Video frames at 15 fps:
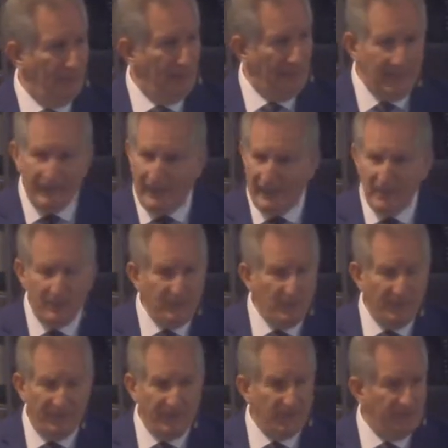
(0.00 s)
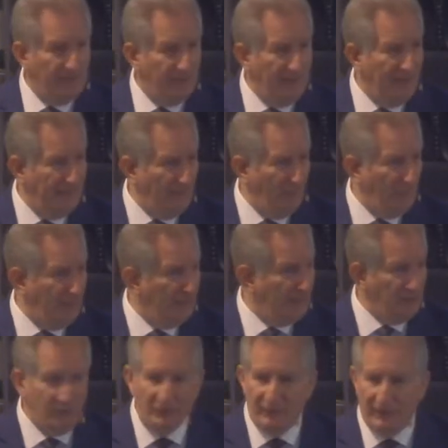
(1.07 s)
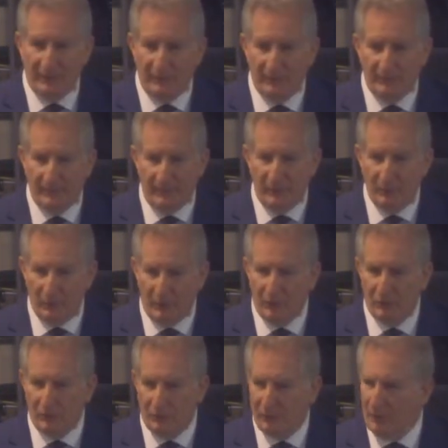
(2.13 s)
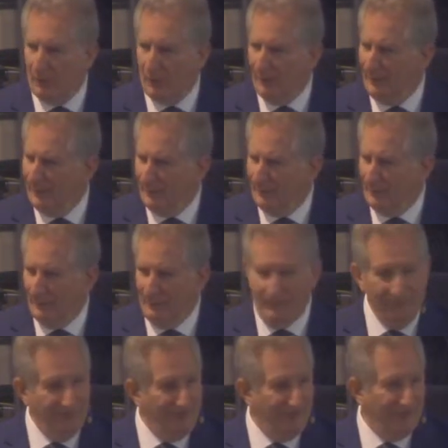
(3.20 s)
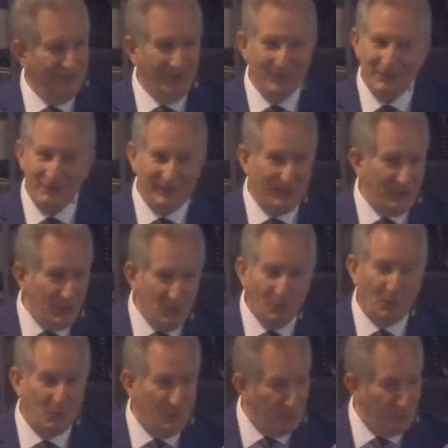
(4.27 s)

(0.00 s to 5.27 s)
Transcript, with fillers: Any, any of you think that the way about yourselves if you look at your scar? You just think, you are